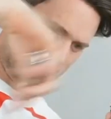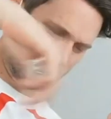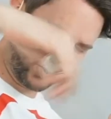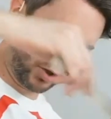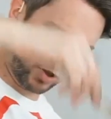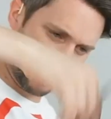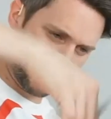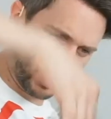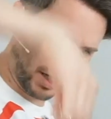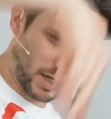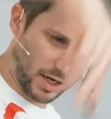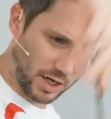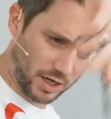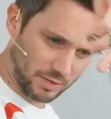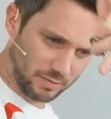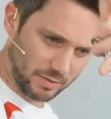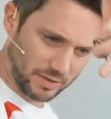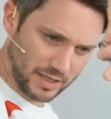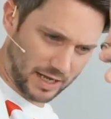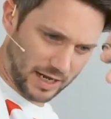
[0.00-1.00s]
to try and cut your
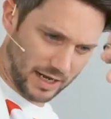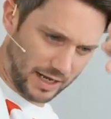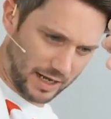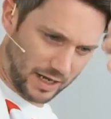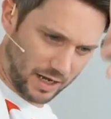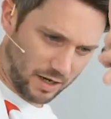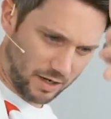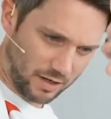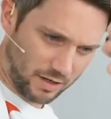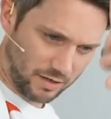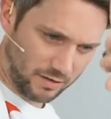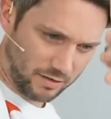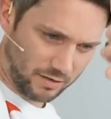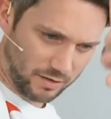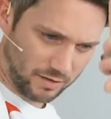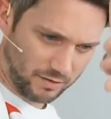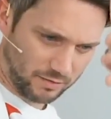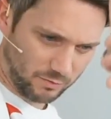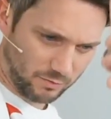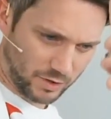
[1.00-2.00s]
husband's hair later,
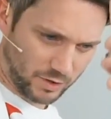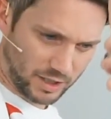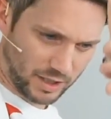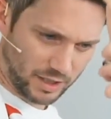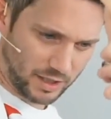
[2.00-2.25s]
watching